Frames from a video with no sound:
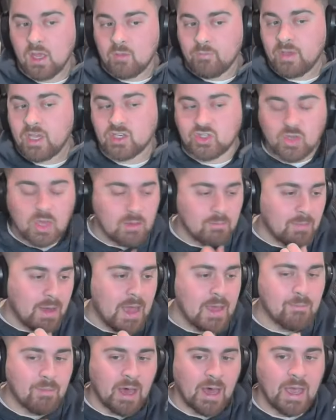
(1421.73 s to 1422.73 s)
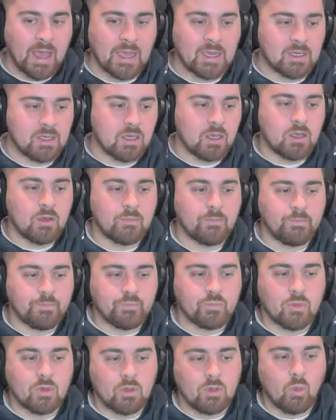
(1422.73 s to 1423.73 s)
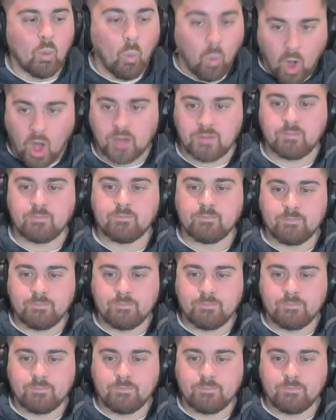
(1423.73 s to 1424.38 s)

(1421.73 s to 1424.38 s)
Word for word: Because in my mind, one.